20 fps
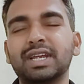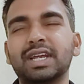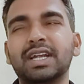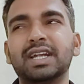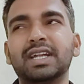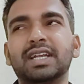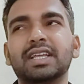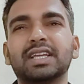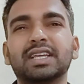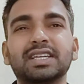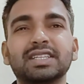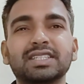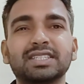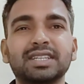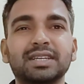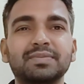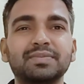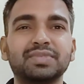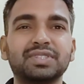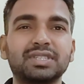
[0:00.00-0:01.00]
and
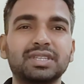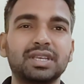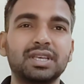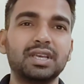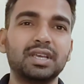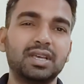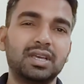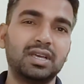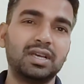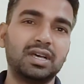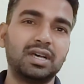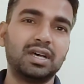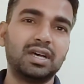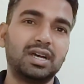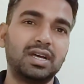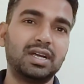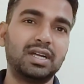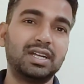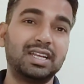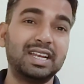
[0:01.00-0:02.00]
customs
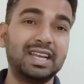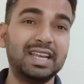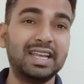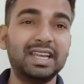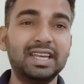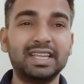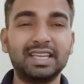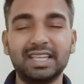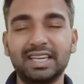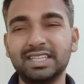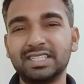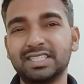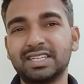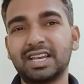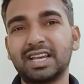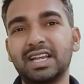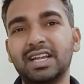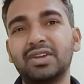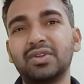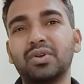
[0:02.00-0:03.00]
delay increased
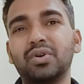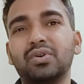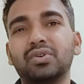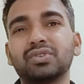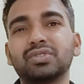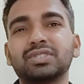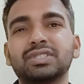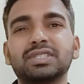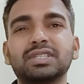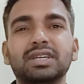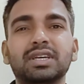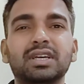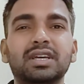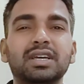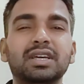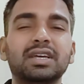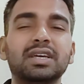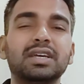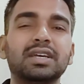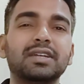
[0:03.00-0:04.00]
trade cost.
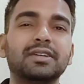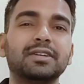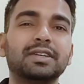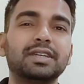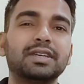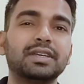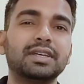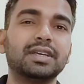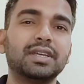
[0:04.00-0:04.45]
And